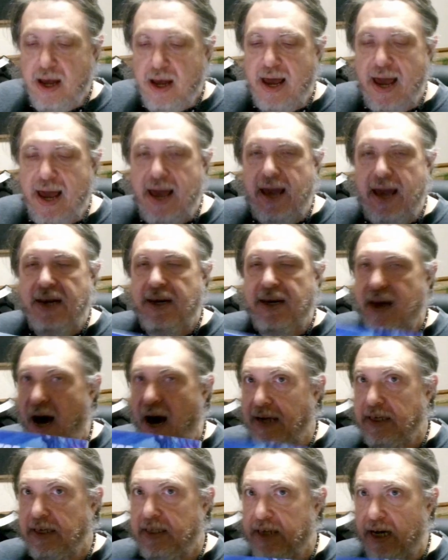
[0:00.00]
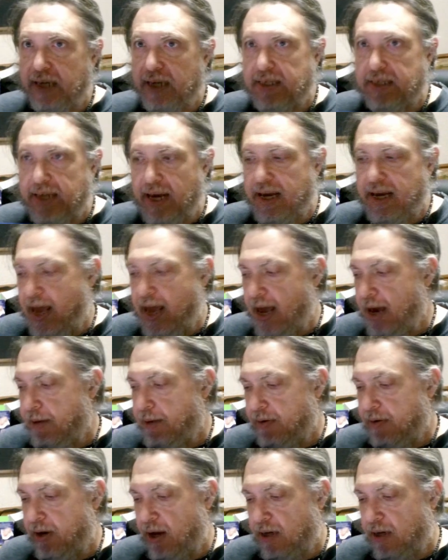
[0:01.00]
not just
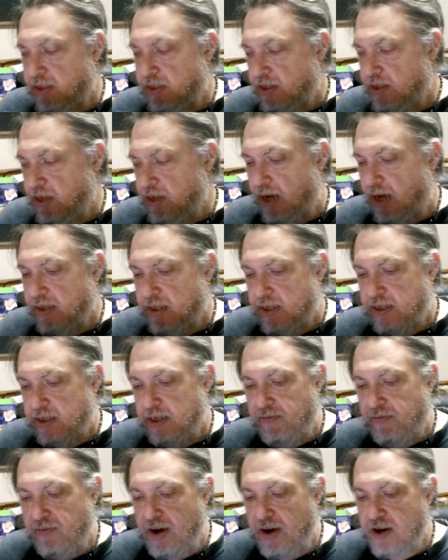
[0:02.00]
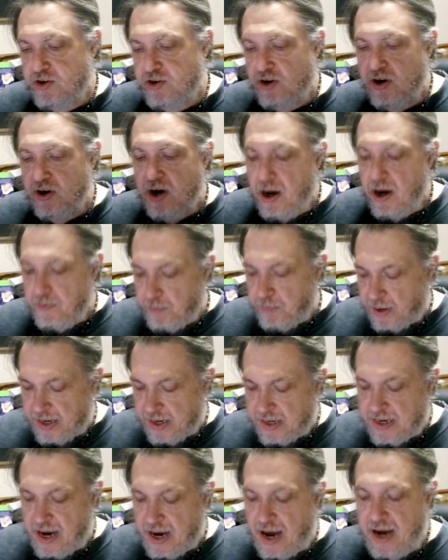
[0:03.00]
an adventure, but an
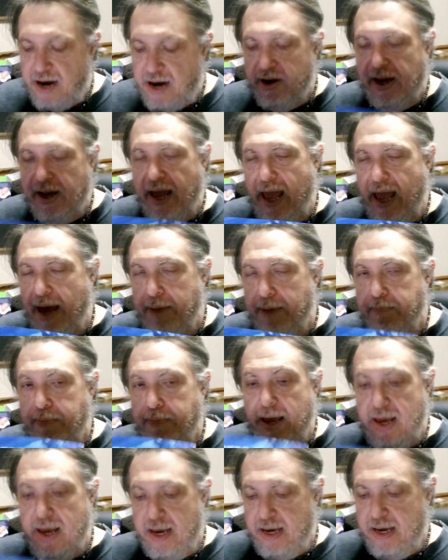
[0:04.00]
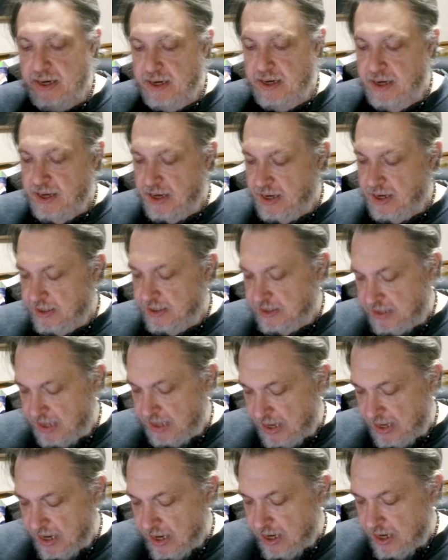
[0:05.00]
entire campaign. It is
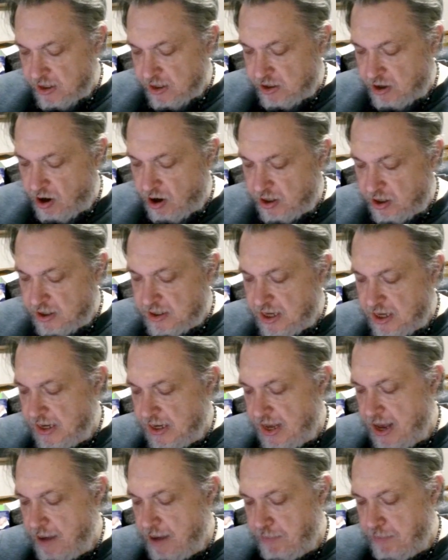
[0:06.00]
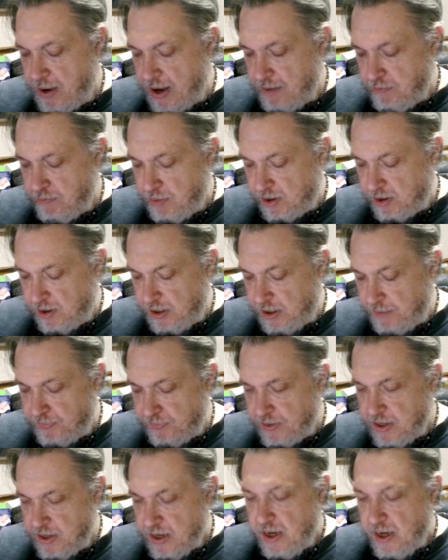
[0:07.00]
the starter set campaign booklet.
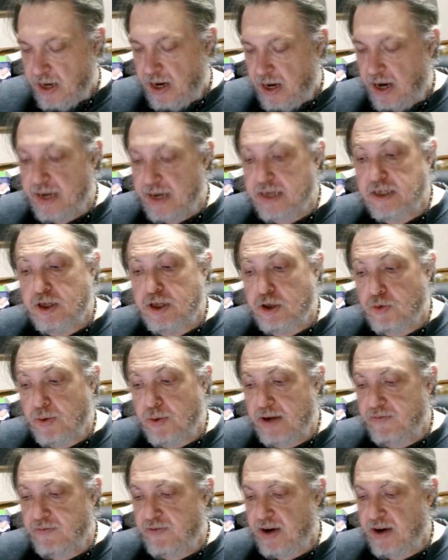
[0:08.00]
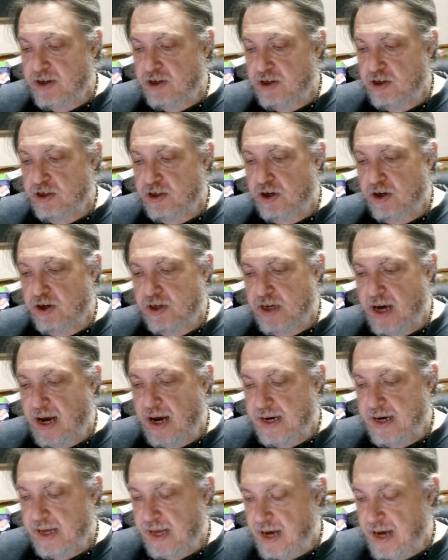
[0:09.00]
It is 3 adventures that are
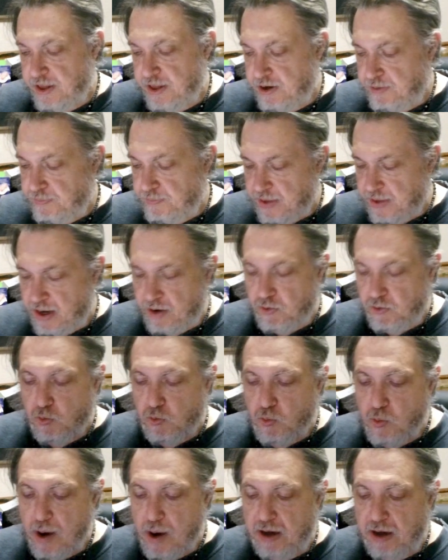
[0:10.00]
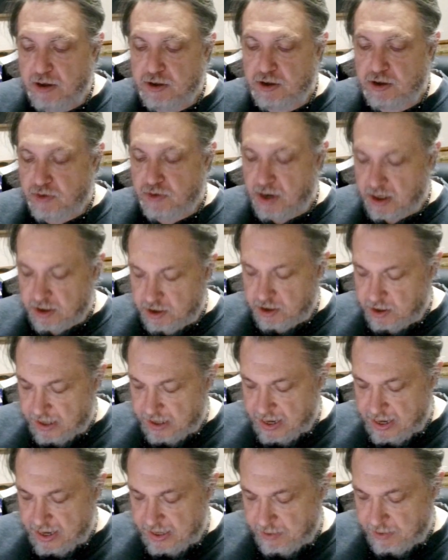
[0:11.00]
tied together. They're well structured.
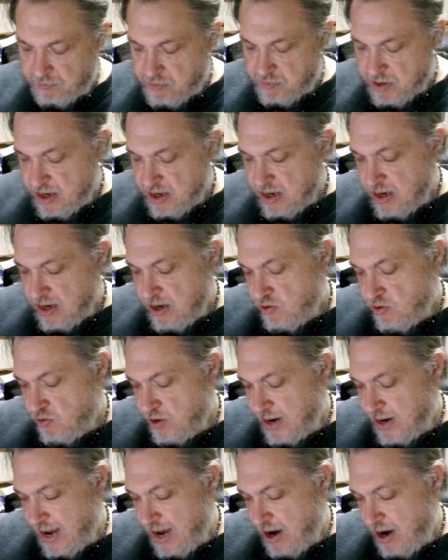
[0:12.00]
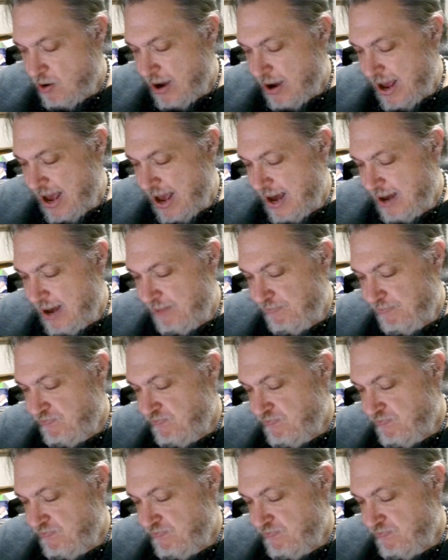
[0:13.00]
Again, we're now at